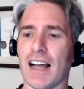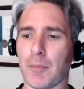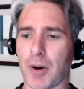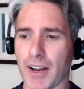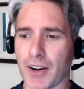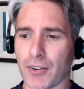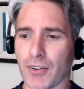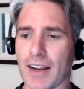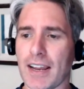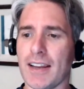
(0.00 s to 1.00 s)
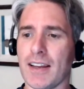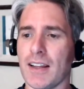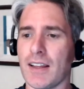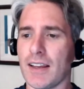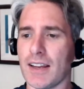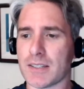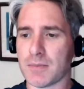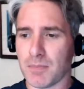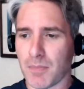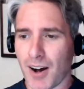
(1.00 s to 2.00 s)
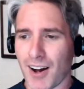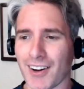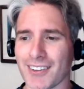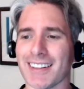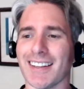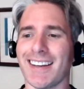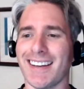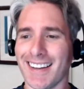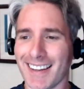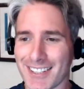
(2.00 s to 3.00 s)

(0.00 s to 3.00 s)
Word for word: um, I agree. It's mildly